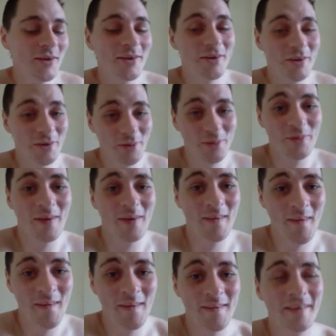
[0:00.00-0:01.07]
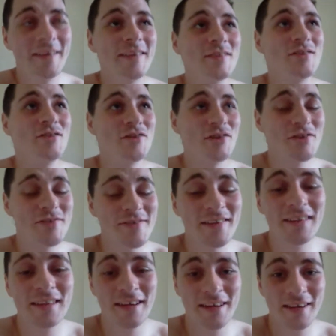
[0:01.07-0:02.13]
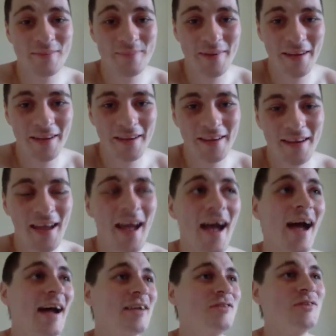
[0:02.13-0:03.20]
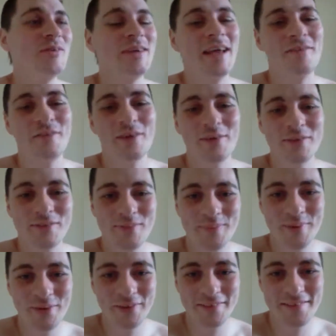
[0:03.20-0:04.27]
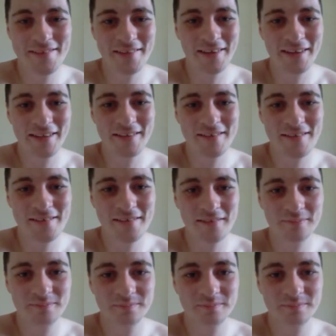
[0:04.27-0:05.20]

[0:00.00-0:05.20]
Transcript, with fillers: You are just like me, and you never go onto porn sites.